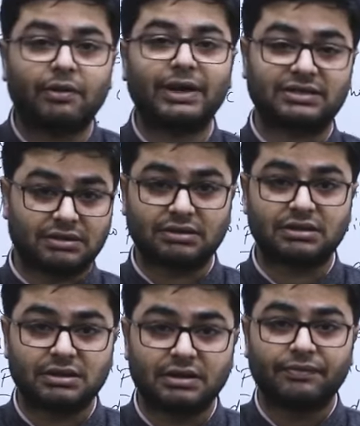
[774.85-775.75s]
the
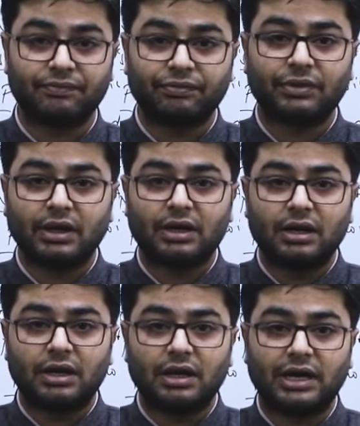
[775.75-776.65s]
questions,
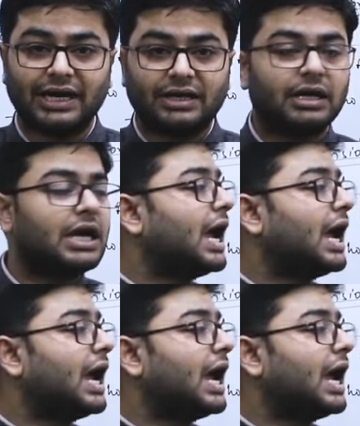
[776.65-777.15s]
right?